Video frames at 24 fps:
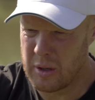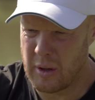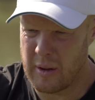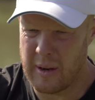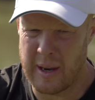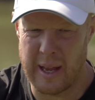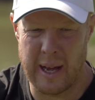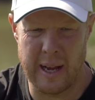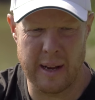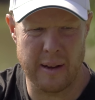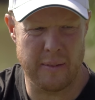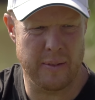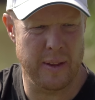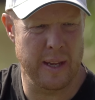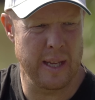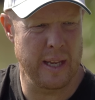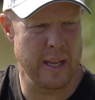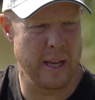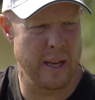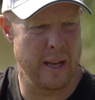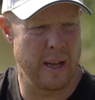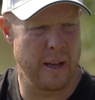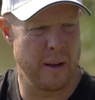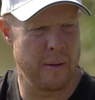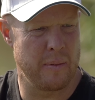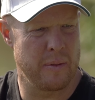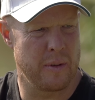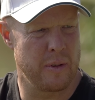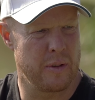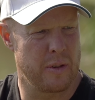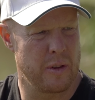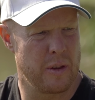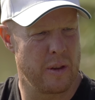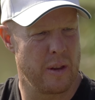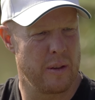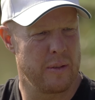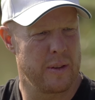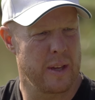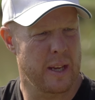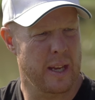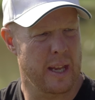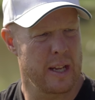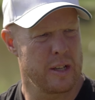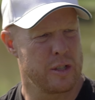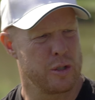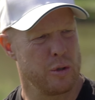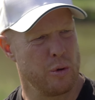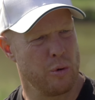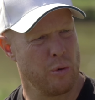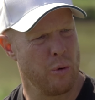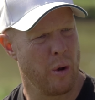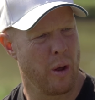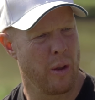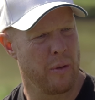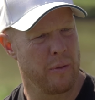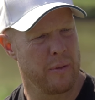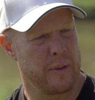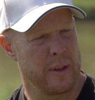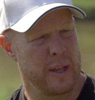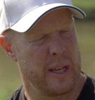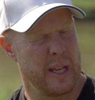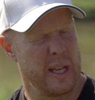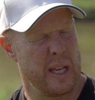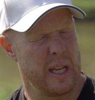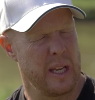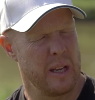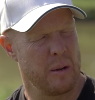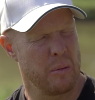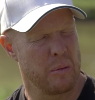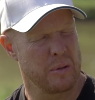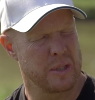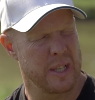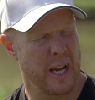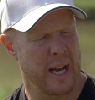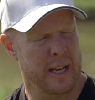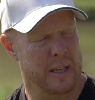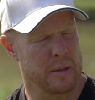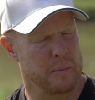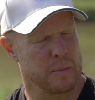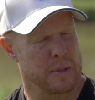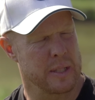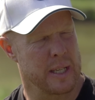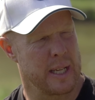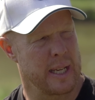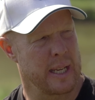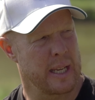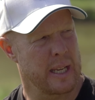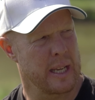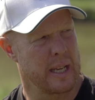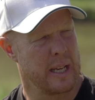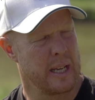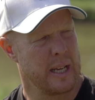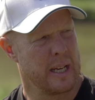look like the kids who were on was it Adams Lake?